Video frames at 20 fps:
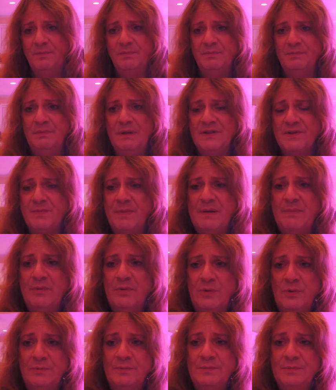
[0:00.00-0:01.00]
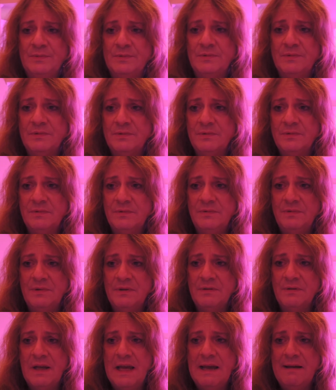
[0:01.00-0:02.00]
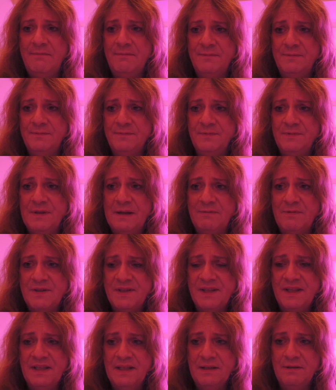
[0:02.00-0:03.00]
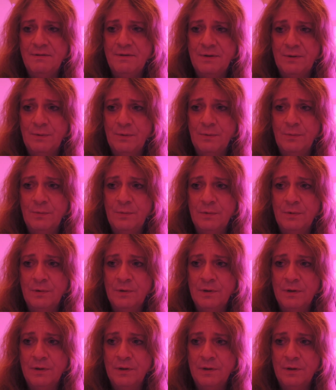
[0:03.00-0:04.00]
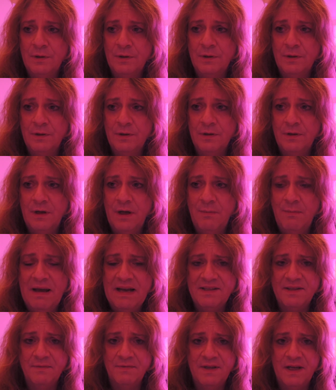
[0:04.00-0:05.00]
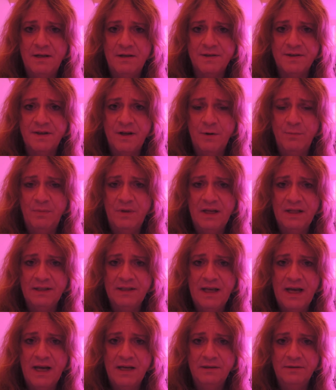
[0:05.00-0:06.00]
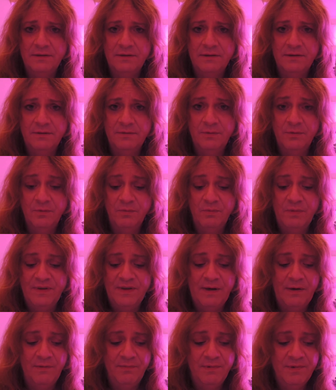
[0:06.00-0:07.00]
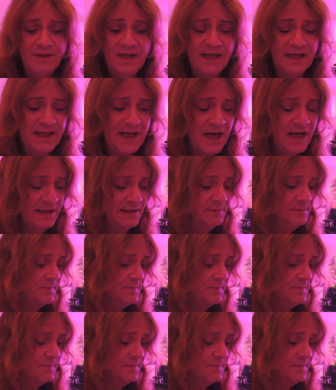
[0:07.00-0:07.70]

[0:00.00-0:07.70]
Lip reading: Most people have never seen through a massive telescope like that with their naked eye.